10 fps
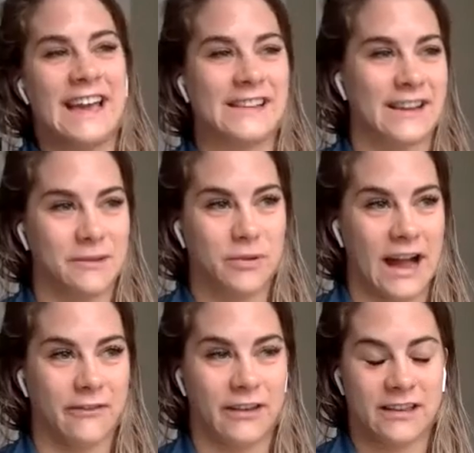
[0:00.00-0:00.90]
Get done at
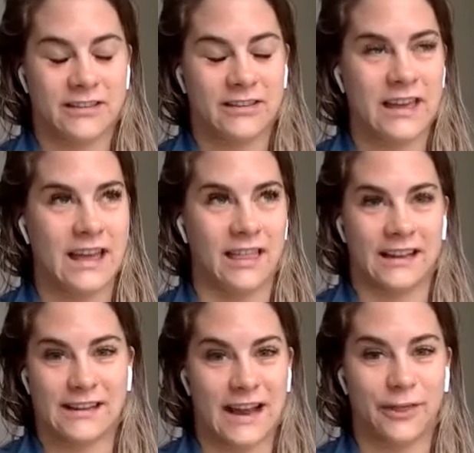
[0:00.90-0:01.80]
practice at
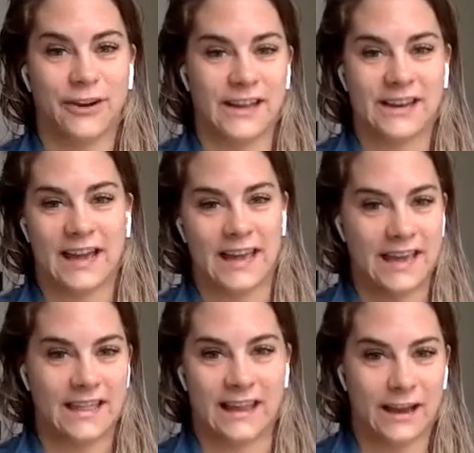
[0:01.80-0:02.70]
like 9:30 at
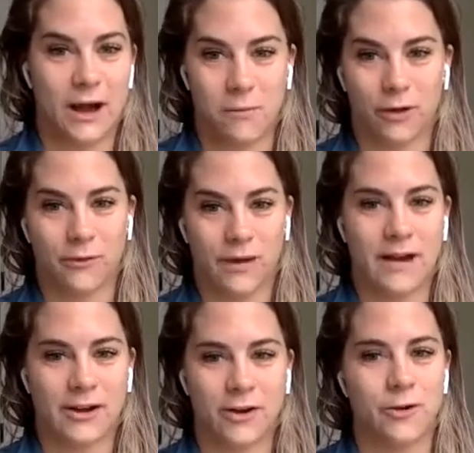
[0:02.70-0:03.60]
night, and then come all the way
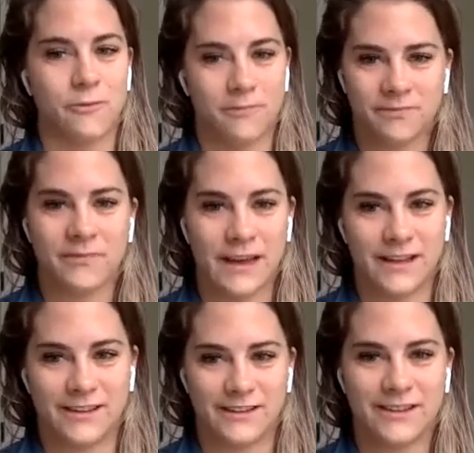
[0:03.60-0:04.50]
back home
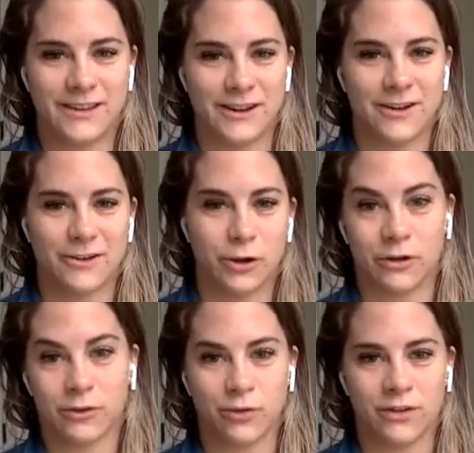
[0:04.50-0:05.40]
and, go
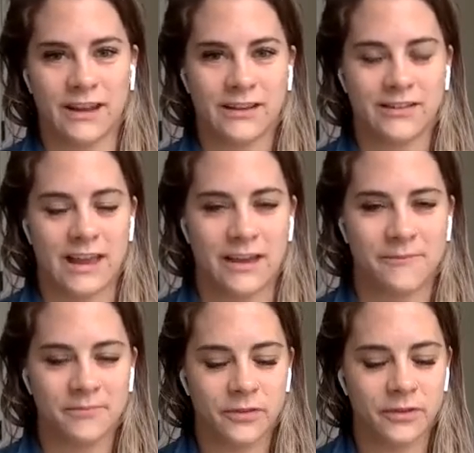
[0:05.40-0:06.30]
to school the next
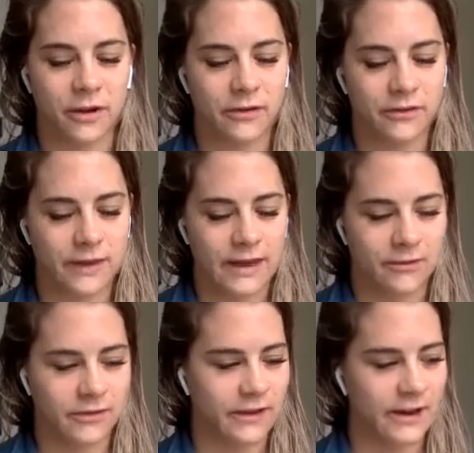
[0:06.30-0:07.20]
day. So
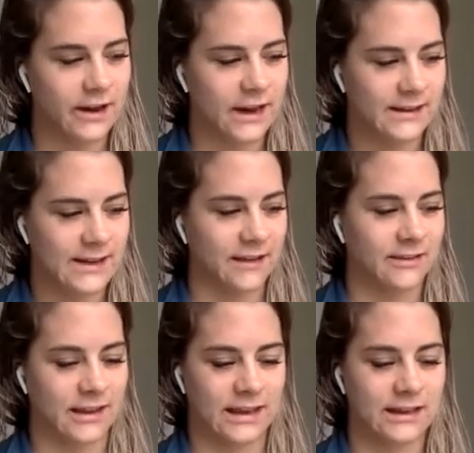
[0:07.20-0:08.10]
it was very
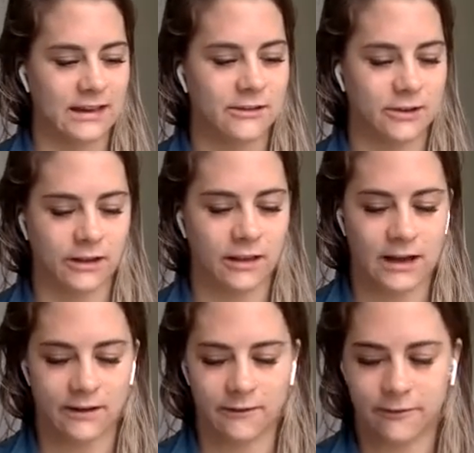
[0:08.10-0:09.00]
taxing, and it took a
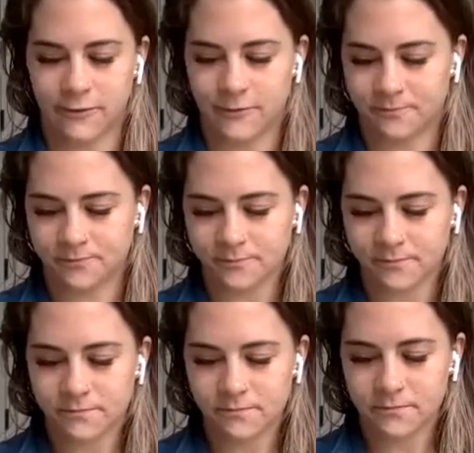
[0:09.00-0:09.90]
lot of
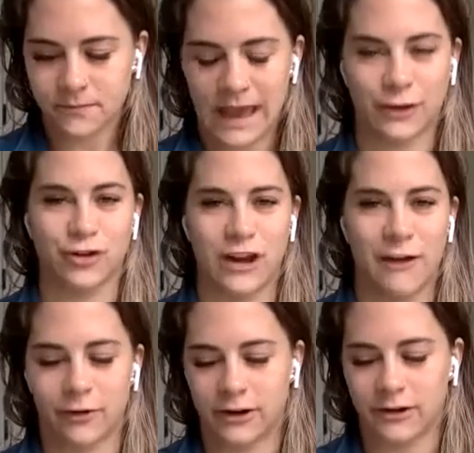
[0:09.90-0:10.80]
extra
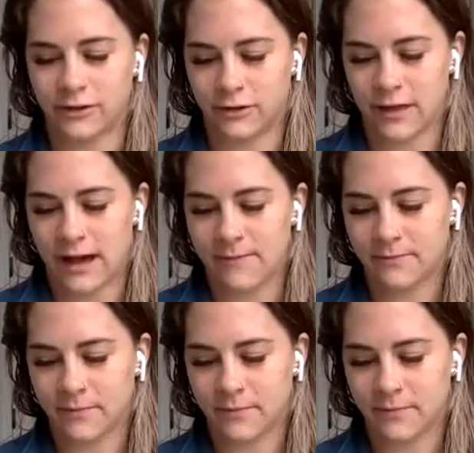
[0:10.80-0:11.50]
effort to do that.